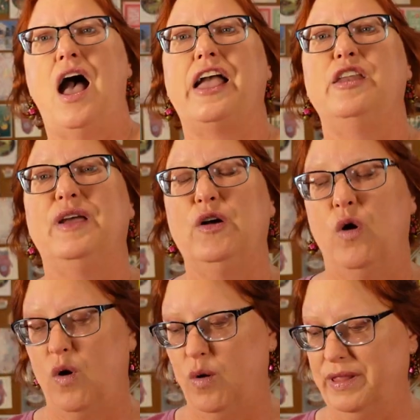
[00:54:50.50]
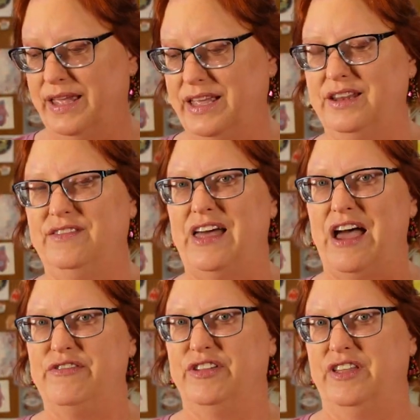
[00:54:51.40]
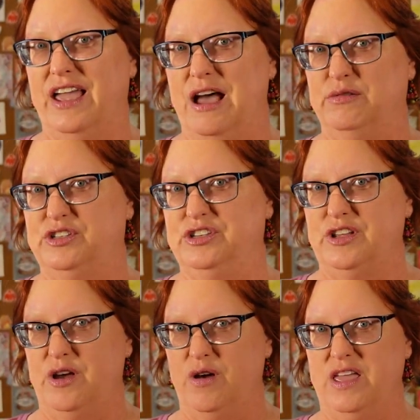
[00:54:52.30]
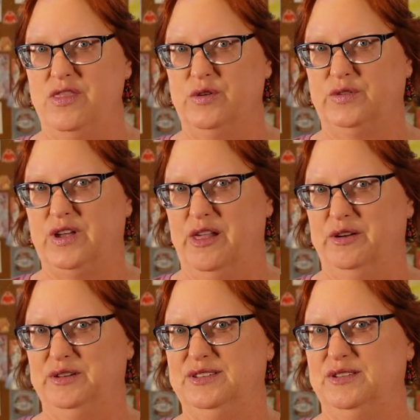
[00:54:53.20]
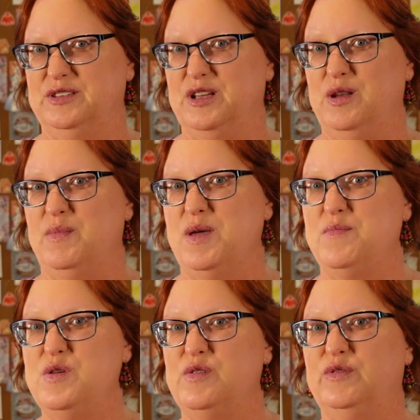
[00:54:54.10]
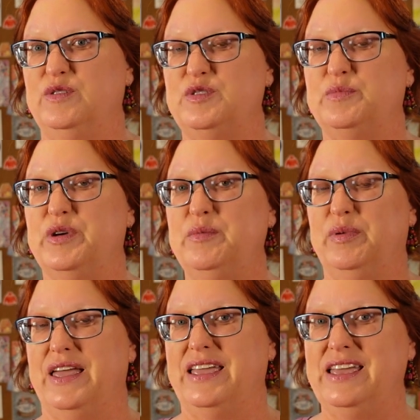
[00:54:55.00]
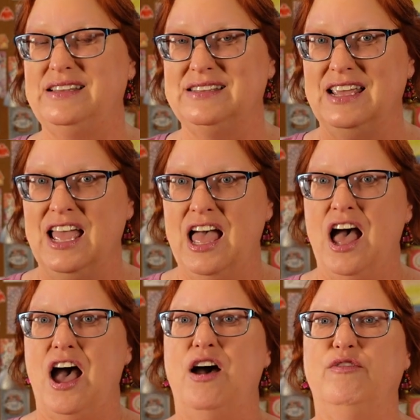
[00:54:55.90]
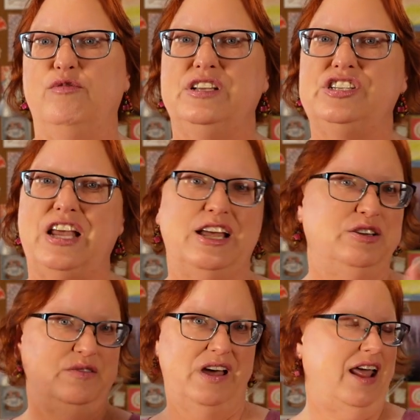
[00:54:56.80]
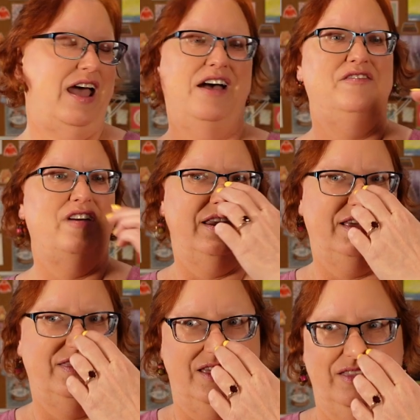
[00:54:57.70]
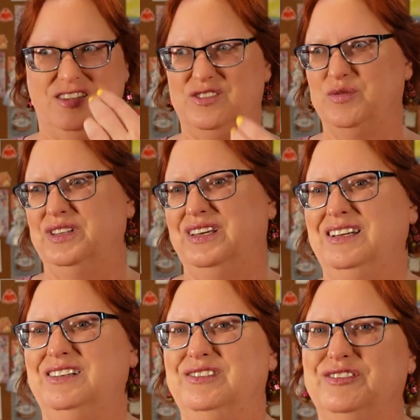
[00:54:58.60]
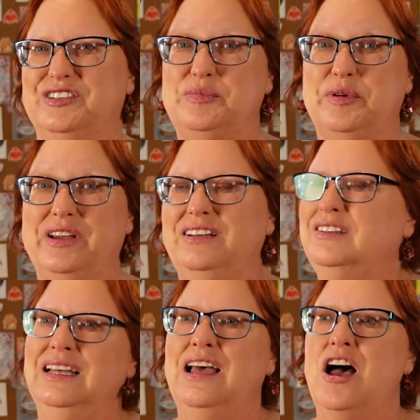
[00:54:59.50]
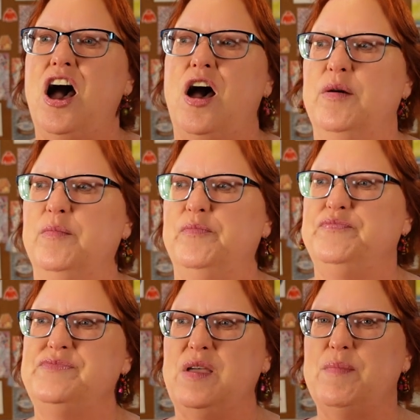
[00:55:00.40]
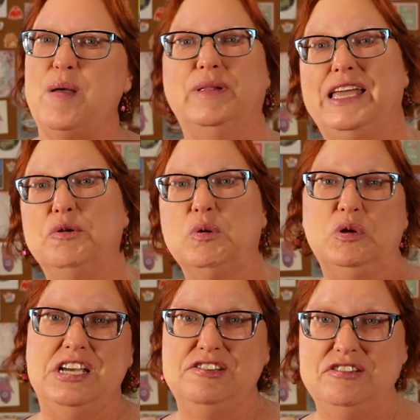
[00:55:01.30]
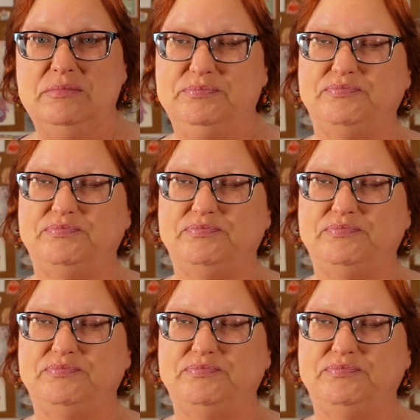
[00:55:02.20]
I'm going to make a whole blanket of that for the couch, so in those colors. So it's going to be a beautiful spring blanket, of which I do not have anything that's really for spring um, in my blanket rotation.